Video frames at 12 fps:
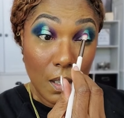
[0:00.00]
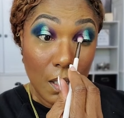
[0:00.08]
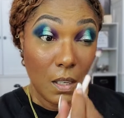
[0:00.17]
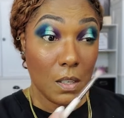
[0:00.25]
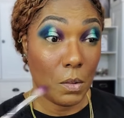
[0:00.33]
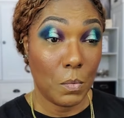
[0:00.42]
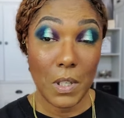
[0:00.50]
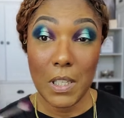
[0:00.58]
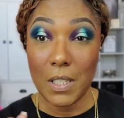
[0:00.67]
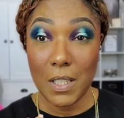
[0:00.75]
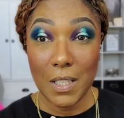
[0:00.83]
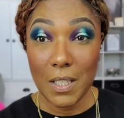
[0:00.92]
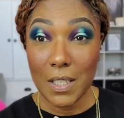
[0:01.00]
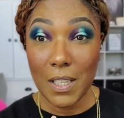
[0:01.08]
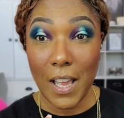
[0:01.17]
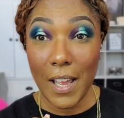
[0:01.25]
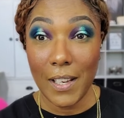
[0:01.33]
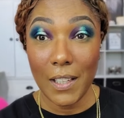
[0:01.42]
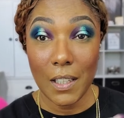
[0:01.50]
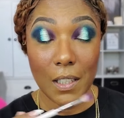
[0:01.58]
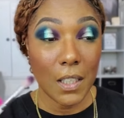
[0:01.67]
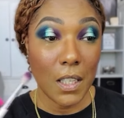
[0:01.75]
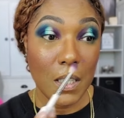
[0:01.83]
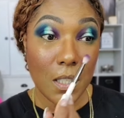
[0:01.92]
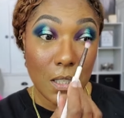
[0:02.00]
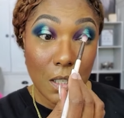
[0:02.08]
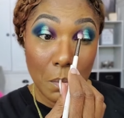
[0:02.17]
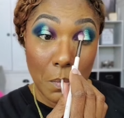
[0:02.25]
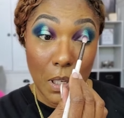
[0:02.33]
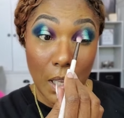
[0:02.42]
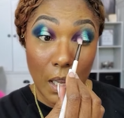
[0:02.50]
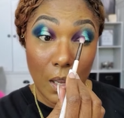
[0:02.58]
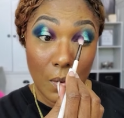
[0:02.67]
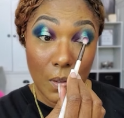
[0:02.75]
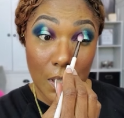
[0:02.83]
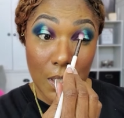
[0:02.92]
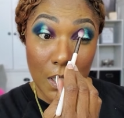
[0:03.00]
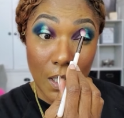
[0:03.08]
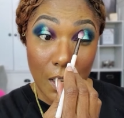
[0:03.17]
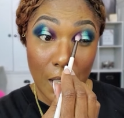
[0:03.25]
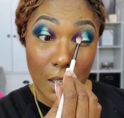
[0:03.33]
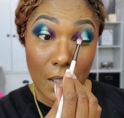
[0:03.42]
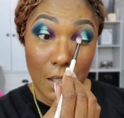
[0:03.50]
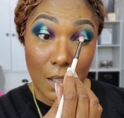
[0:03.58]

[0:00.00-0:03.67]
you know, when he sees this eye look, he's just going to be like, oh, that's tight.